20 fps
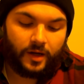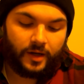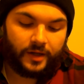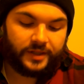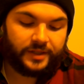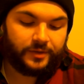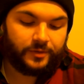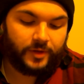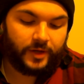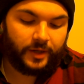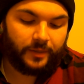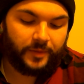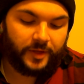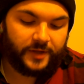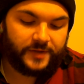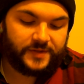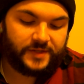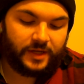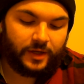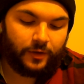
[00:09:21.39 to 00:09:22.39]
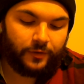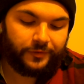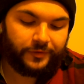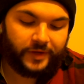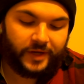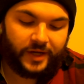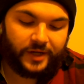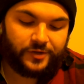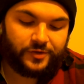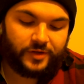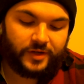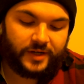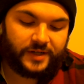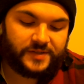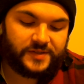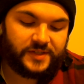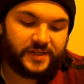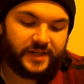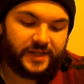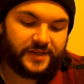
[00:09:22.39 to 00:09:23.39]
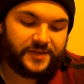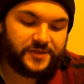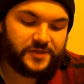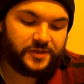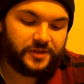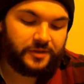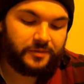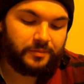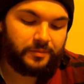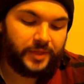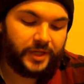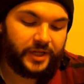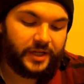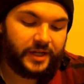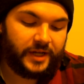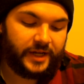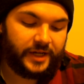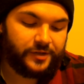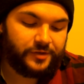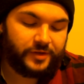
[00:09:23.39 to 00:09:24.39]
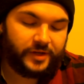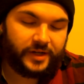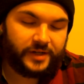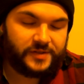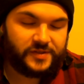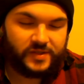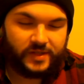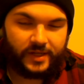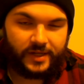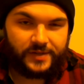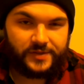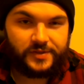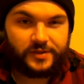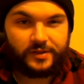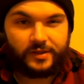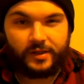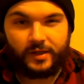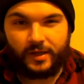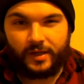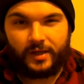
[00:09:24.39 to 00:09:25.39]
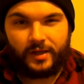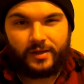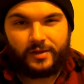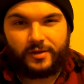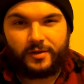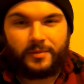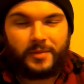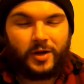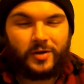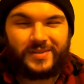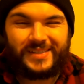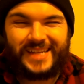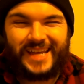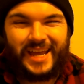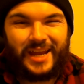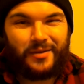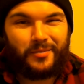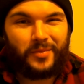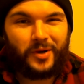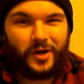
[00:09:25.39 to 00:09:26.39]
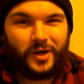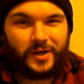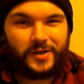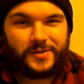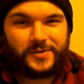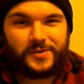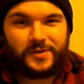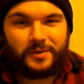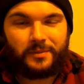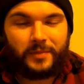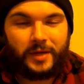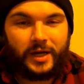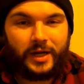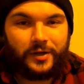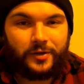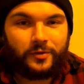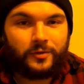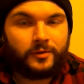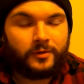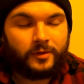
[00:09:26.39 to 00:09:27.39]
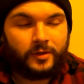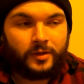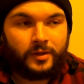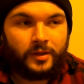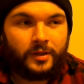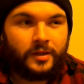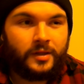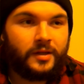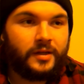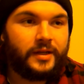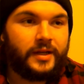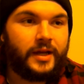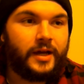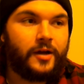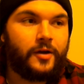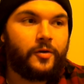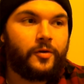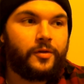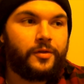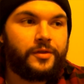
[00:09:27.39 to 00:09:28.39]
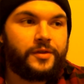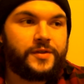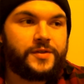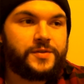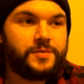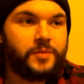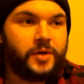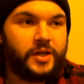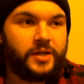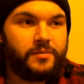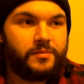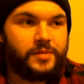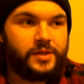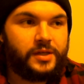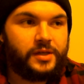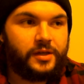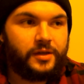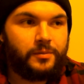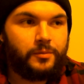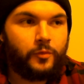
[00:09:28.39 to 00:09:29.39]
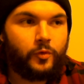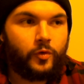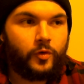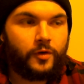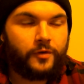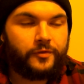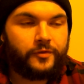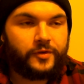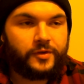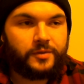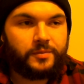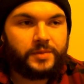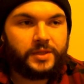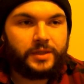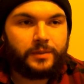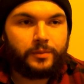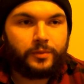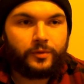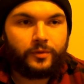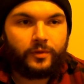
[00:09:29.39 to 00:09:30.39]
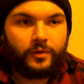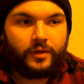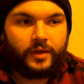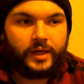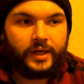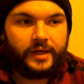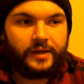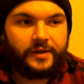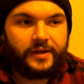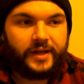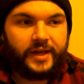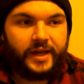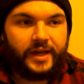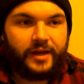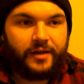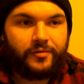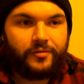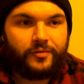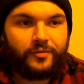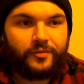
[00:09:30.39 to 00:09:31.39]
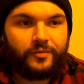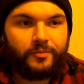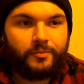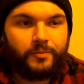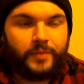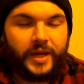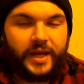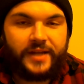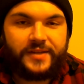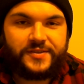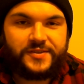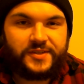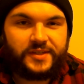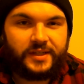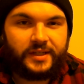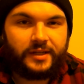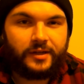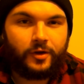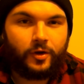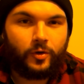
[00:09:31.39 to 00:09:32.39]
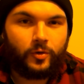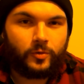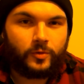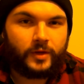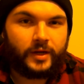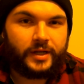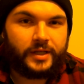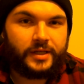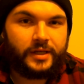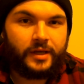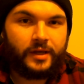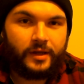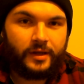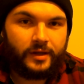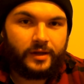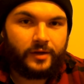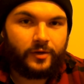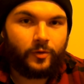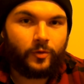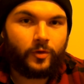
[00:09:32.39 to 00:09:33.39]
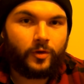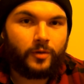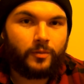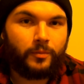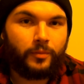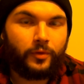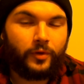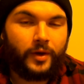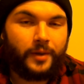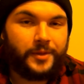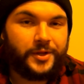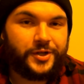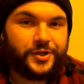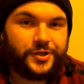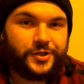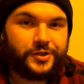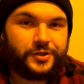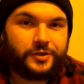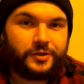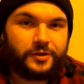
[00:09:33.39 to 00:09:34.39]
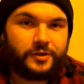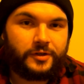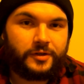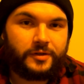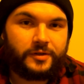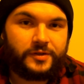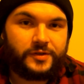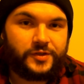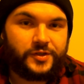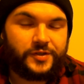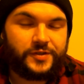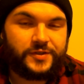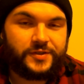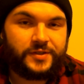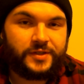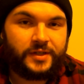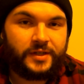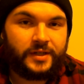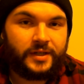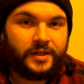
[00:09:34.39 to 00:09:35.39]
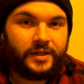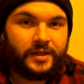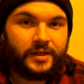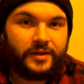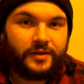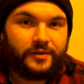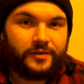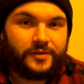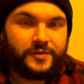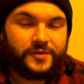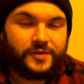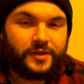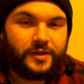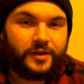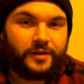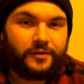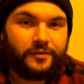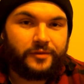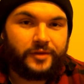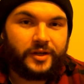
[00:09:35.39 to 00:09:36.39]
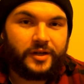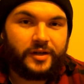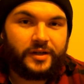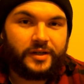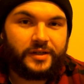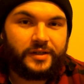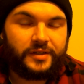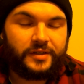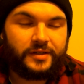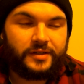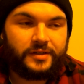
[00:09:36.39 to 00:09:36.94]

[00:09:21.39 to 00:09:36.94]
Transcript: He recommends alpha hydroxy acid and beta hydroxy acid. They're about $10 a bottle. Now, this might be more for the people that have bad skin already, or blemish, or just it's very.